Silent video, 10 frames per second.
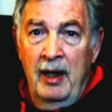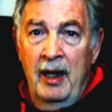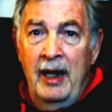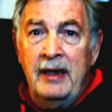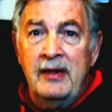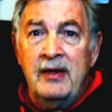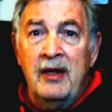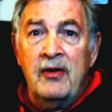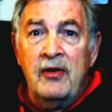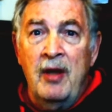And he said,
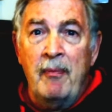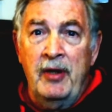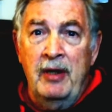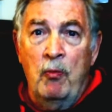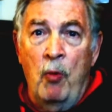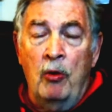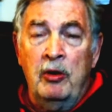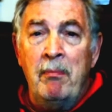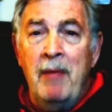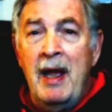something walked
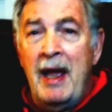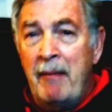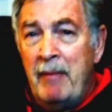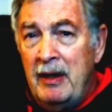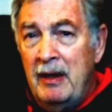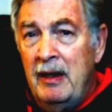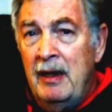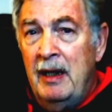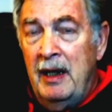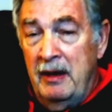up behind me
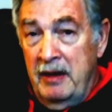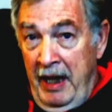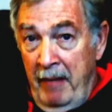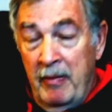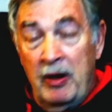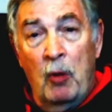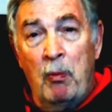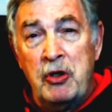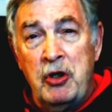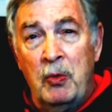and tapped me on my
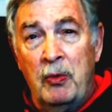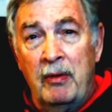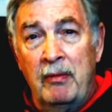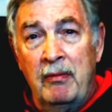shoulder.